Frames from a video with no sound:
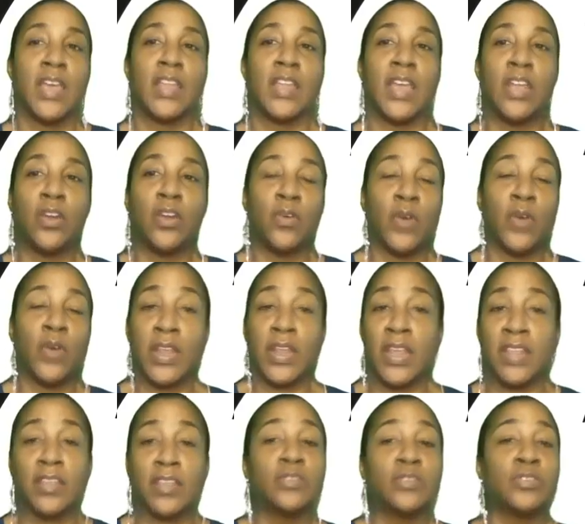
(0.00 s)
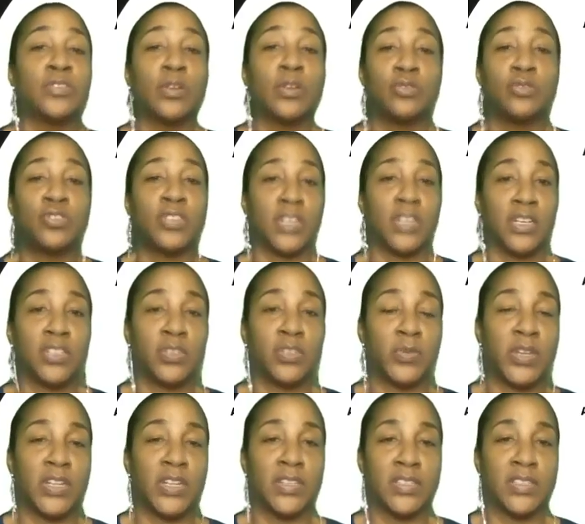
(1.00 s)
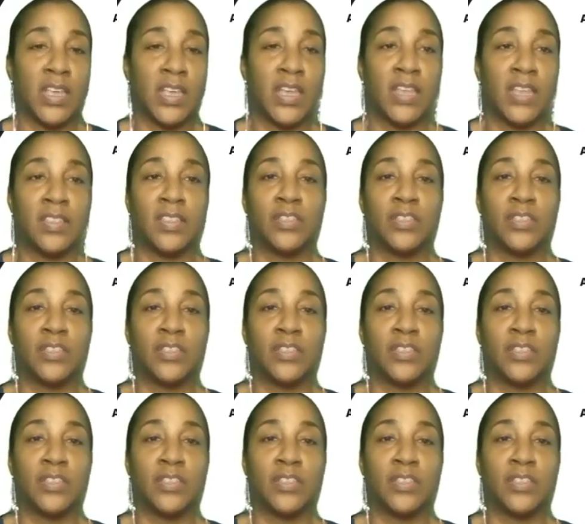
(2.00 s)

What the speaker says: and they don't, and there's no judgment in saying